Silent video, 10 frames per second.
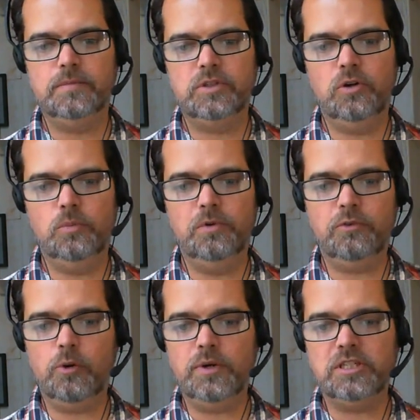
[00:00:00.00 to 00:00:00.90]
So
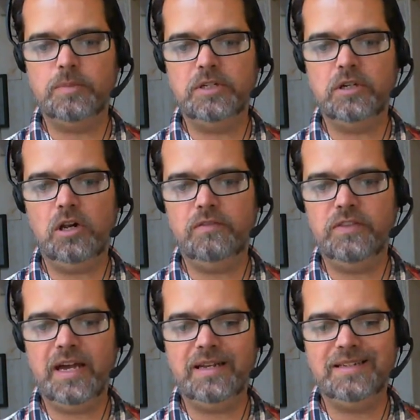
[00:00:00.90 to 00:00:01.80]
before we jump into all of
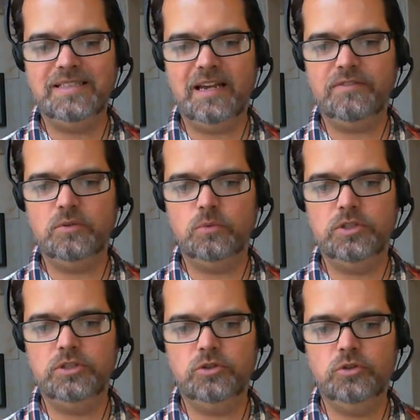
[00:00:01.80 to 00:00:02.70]
that, Devon,
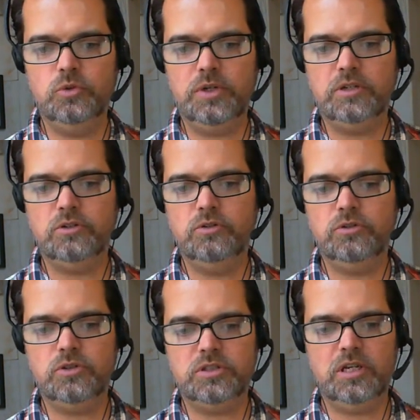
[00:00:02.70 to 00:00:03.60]
would you
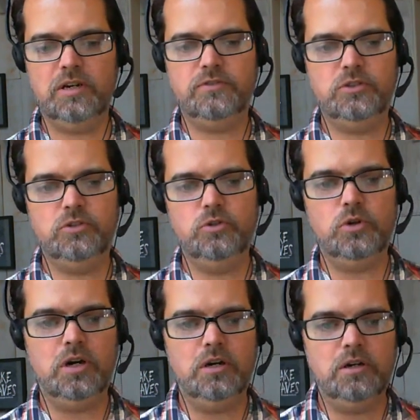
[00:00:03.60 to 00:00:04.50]
introduce yourself
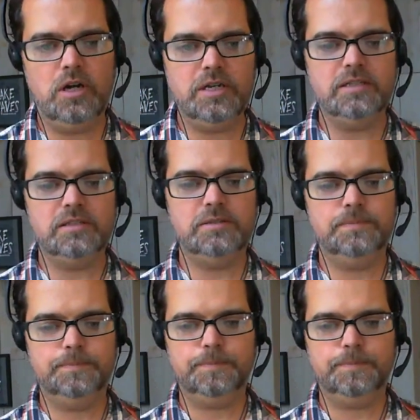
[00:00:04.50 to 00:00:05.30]
to our audience?